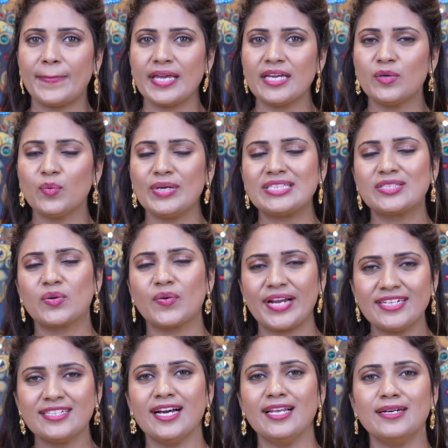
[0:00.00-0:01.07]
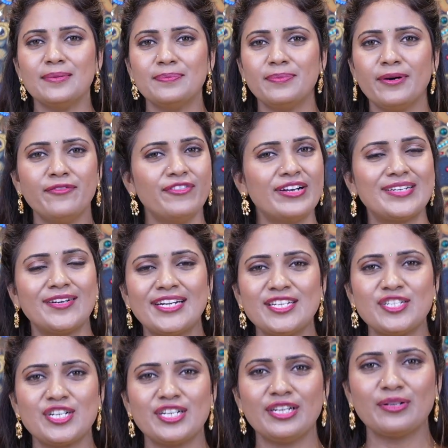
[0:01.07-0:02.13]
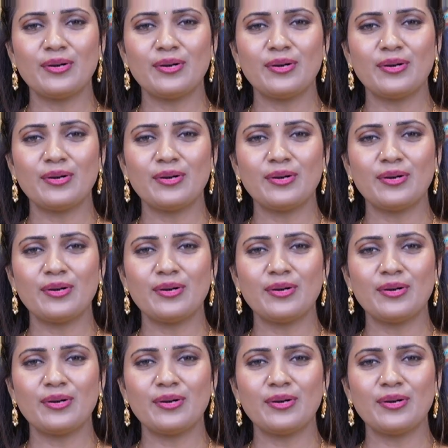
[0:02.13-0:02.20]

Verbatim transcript: Pink with green color, perfect traditional